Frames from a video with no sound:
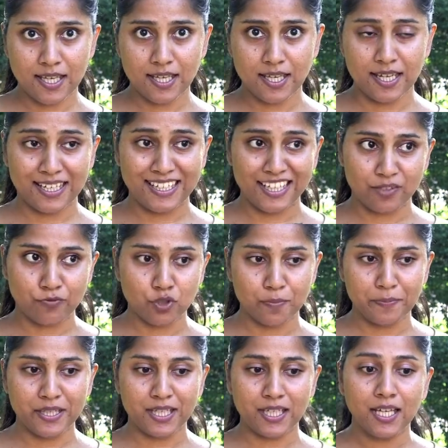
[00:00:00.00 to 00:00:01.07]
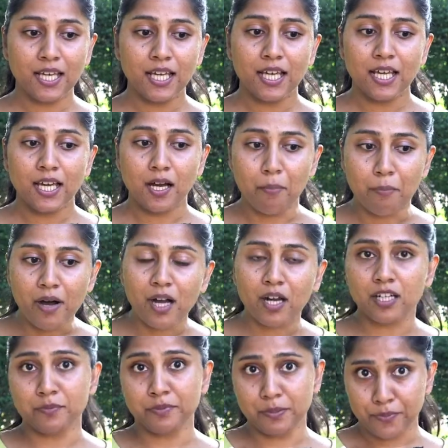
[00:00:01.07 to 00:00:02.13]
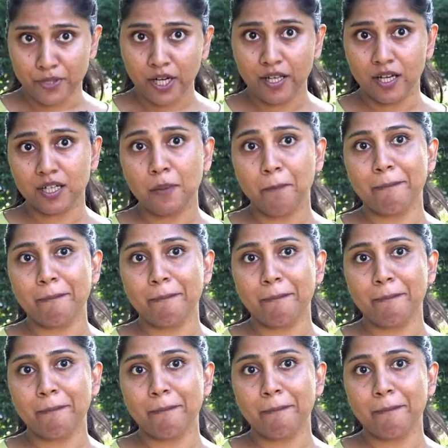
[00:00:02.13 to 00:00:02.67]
and it would be a marketable product,